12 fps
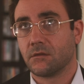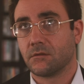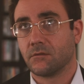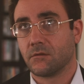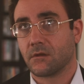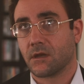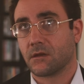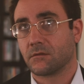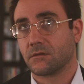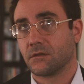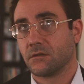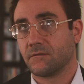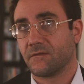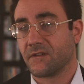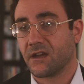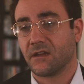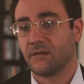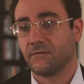to
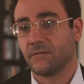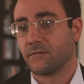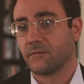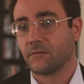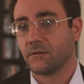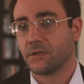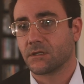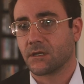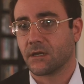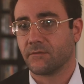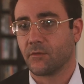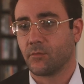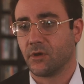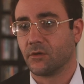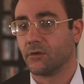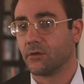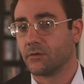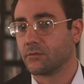2005 It's kind of a
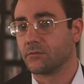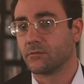blur.